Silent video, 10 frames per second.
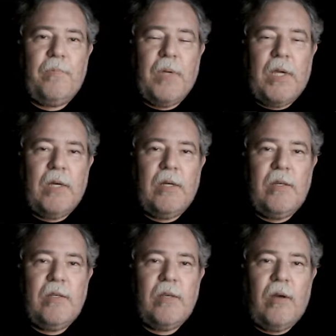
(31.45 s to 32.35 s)

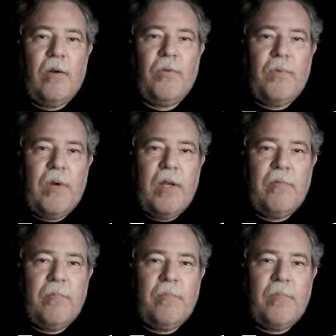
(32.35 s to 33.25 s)
because all three of
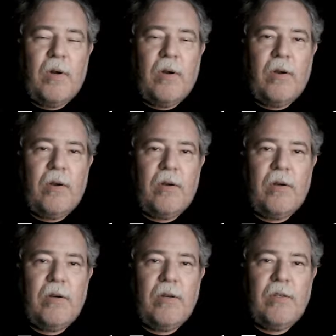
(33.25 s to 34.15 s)
them
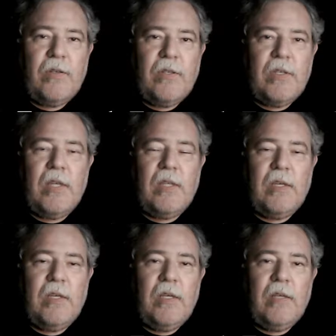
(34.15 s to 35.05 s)
are seeing
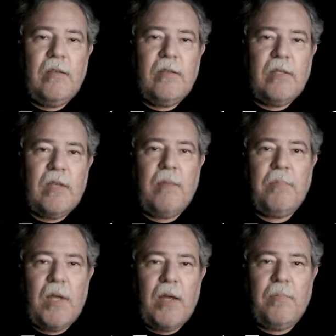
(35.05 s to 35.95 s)
the same
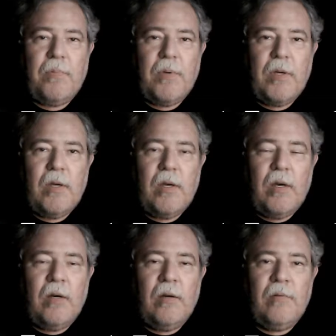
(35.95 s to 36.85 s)
type
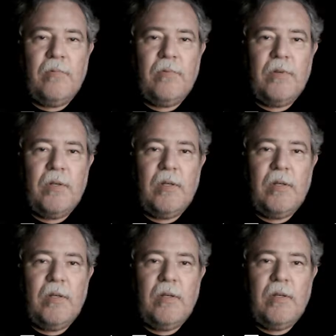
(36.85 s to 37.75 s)
of
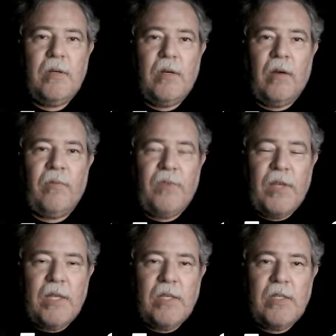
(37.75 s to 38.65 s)

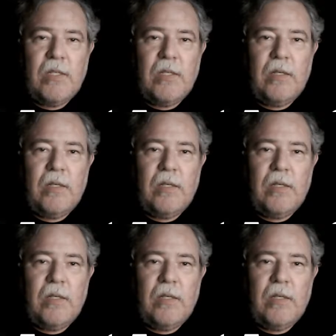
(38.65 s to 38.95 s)
offense,